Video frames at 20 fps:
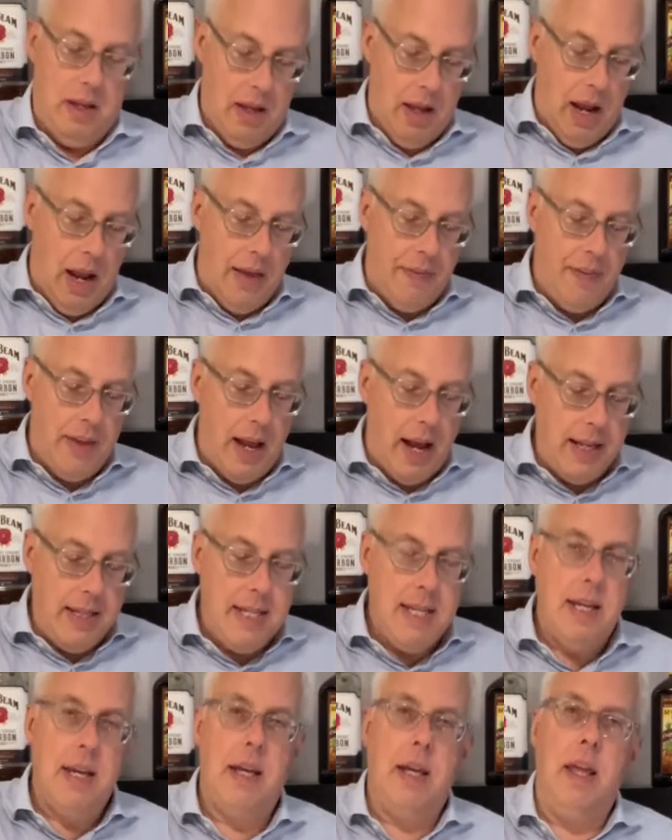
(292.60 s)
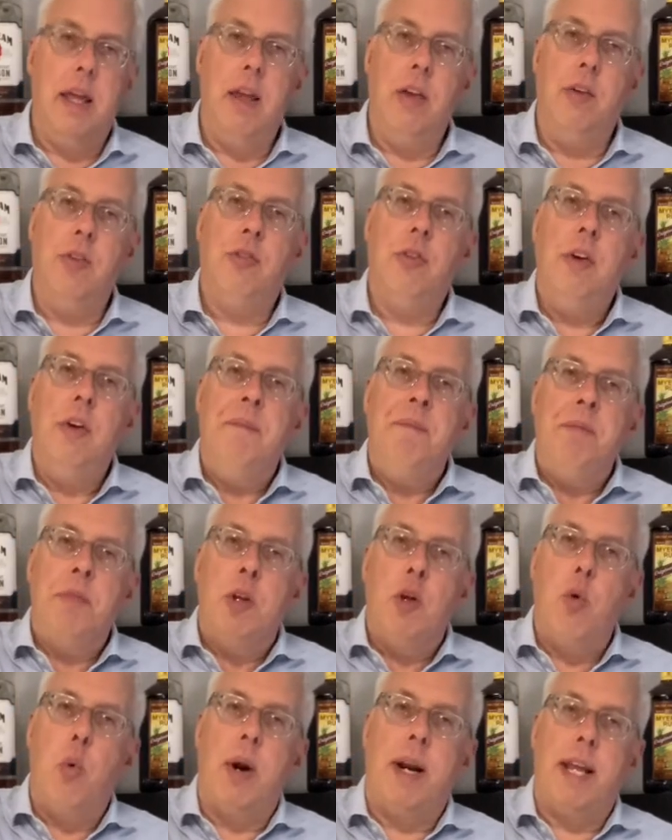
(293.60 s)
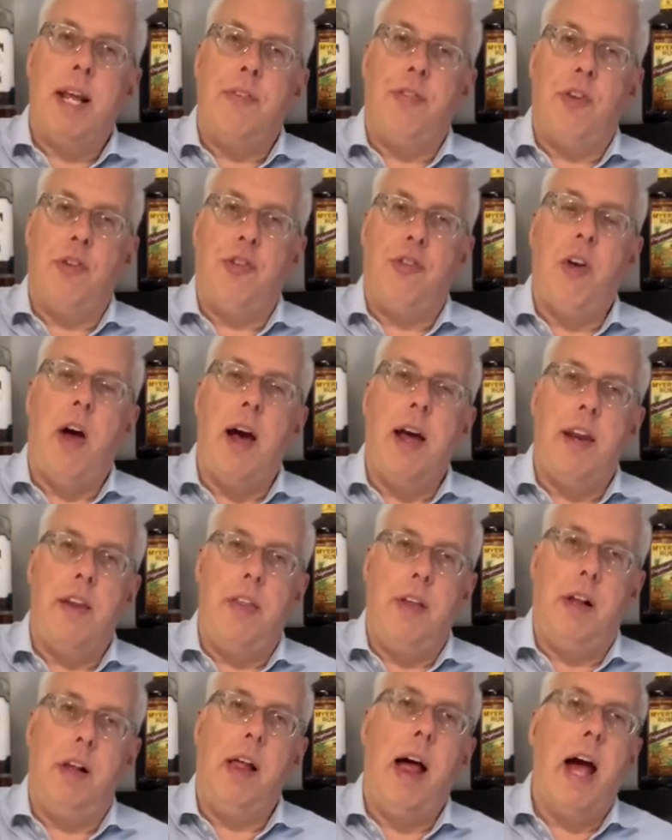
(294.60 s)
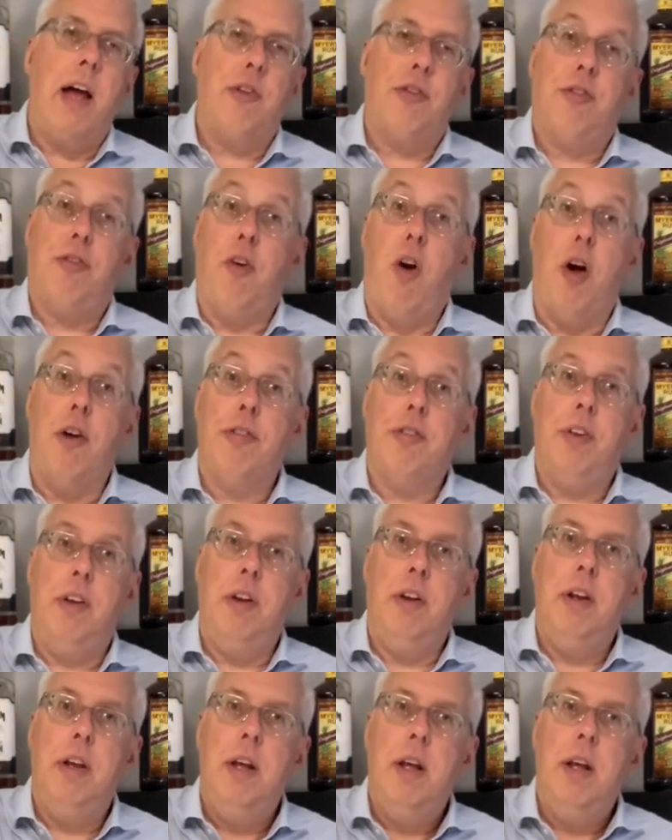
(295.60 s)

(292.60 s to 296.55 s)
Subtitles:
And the idea is you want to get the side of the glass frosted.